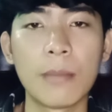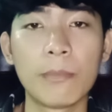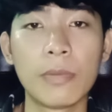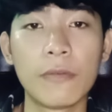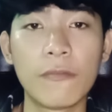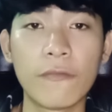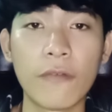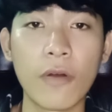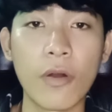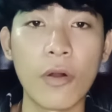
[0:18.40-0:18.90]

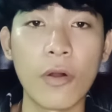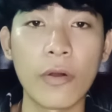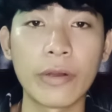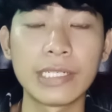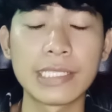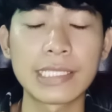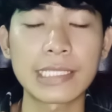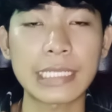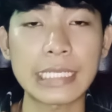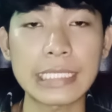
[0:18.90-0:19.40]

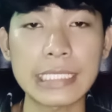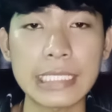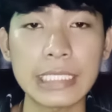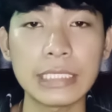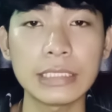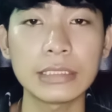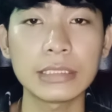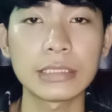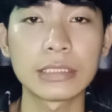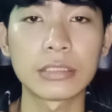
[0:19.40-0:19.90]
Before
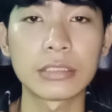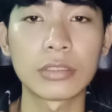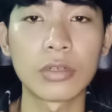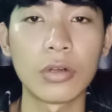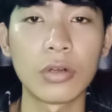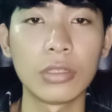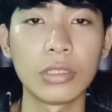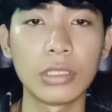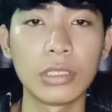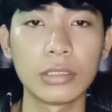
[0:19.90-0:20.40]
discussing
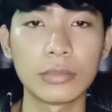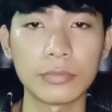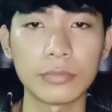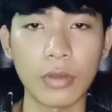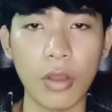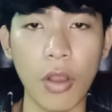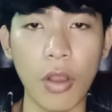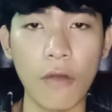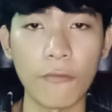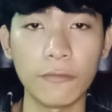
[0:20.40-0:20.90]
the role
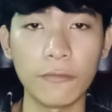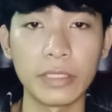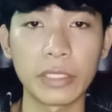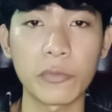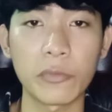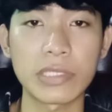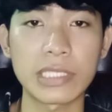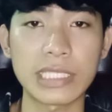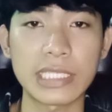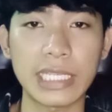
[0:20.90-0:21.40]
of
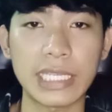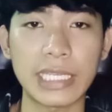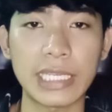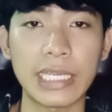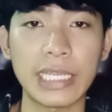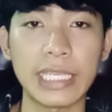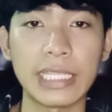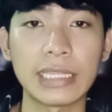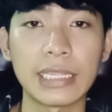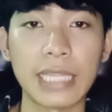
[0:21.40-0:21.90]
linguistics
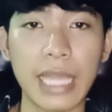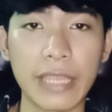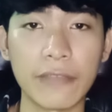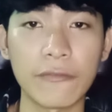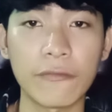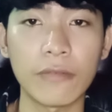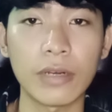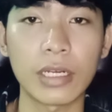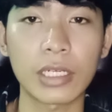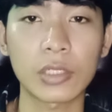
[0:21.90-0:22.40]
in
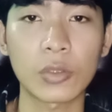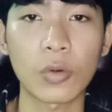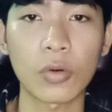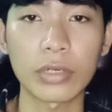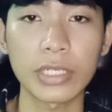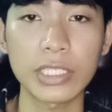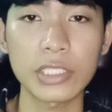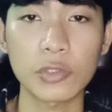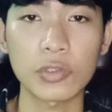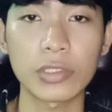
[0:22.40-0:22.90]
life
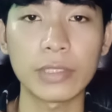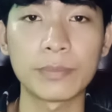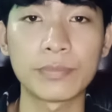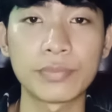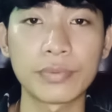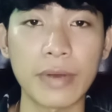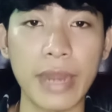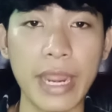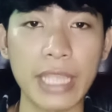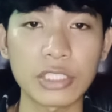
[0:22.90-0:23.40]
according to the
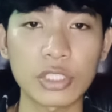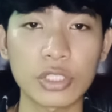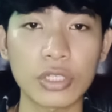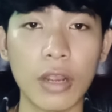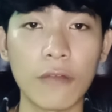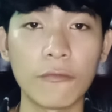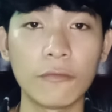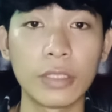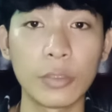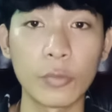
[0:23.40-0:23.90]

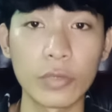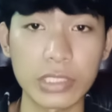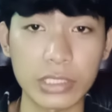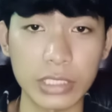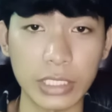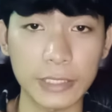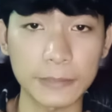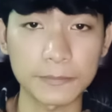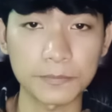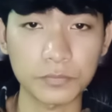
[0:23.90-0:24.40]
branch of
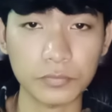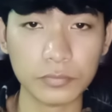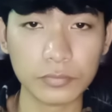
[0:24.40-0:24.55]
linguistics,